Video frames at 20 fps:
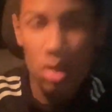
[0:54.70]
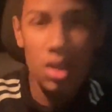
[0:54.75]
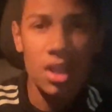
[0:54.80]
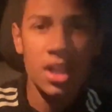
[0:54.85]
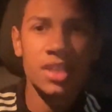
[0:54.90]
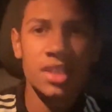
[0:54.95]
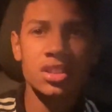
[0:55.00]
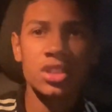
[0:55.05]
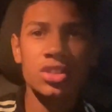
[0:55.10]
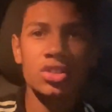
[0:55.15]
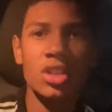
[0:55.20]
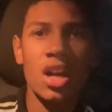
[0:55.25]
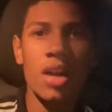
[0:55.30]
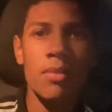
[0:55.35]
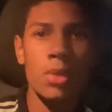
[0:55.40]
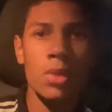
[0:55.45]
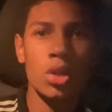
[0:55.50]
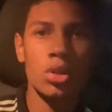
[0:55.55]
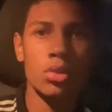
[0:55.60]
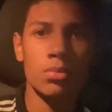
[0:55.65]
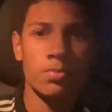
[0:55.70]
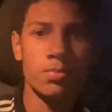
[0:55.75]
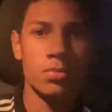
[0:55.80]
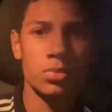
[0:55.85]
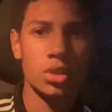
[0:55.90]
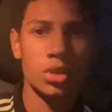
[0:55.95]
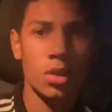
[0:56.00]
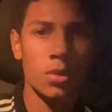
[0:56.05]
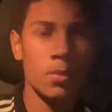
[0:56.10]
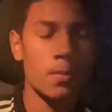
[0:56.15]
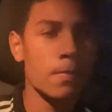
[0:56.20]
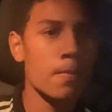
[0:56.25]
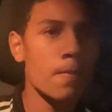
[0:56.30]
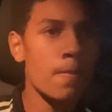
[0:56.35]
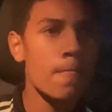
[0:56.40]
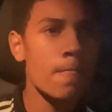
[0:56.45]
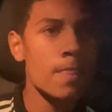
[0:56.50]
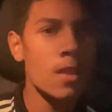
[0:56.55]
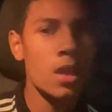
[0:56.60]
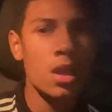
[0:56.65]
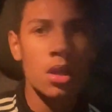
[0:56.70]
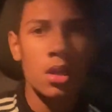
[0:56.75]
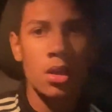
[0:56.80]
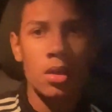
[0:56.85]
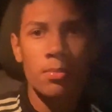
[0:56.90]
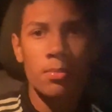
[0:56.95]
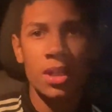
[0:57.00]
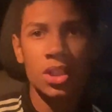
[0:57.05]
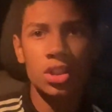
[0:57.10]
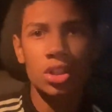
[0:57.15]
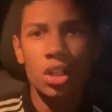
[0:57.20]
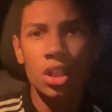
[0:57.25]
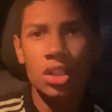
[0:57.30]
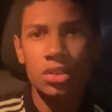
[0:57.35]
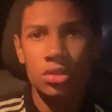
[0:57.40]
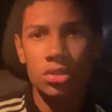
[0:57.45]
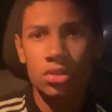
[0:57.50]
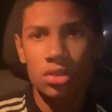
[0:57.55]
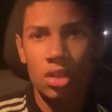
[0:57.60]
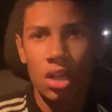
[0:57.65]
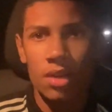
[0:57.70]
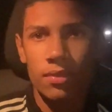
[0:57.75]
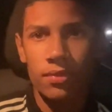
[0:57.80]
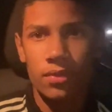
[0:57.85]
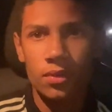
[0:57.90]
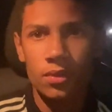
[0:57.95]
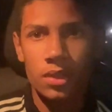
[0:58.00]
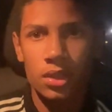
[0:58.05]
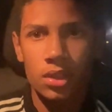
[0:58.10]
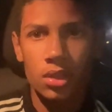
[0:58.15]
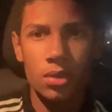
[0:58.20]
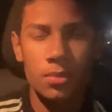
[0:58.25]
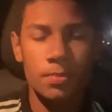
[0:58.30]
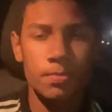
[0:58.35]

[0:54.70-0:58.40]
It's in drive mode, so make sure y'all subscribe for real.